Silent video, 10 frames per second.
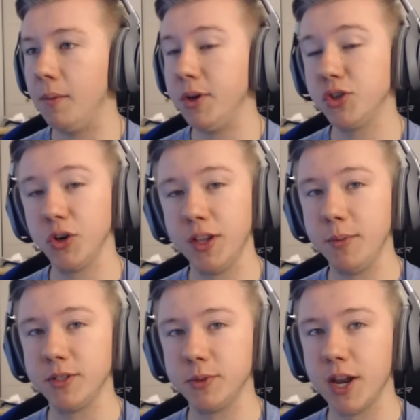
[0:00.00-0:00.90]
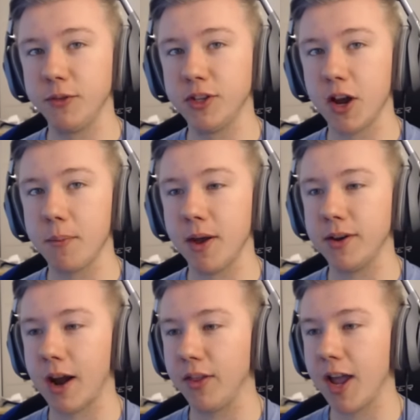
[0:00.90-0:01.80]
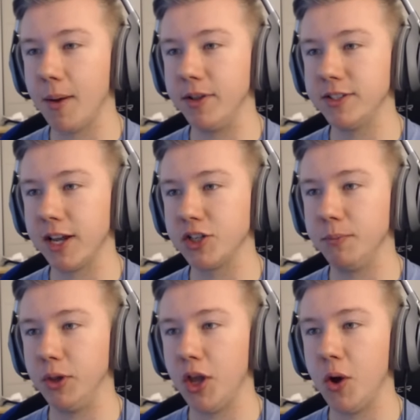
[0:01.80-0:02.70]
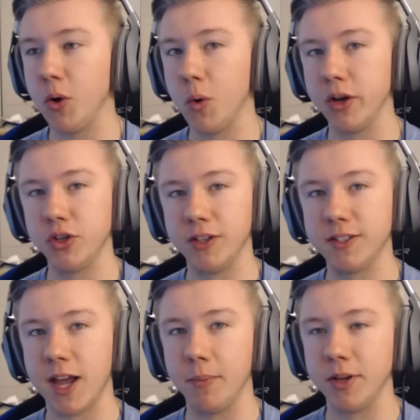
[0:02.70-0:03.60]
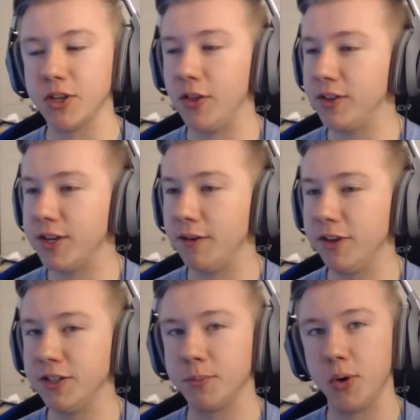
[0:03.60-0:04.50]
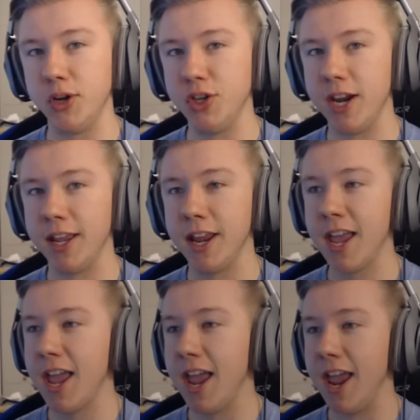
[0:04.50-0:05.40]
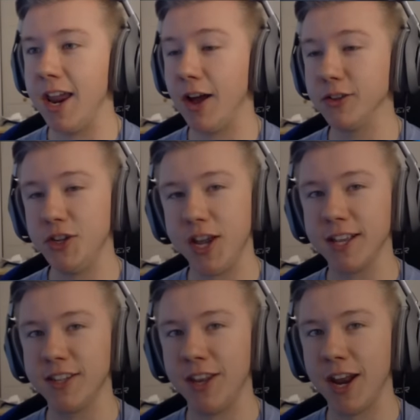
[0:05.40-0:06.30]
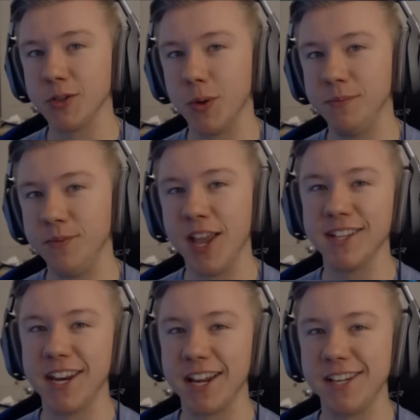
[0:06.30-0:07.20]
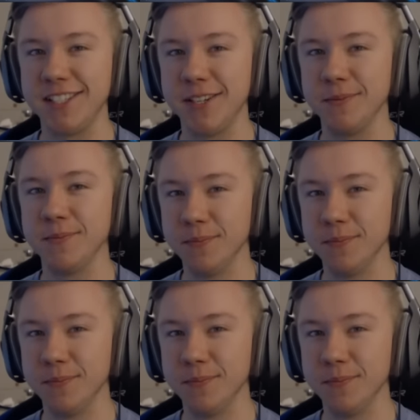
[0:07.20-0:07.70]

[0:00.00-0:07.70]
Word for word: be sure to leave me some stuff to talk about down in the comments section below. Questions, topics, all that stuff is appreciated. And I'll see you guys in the next one. You guys take it easy.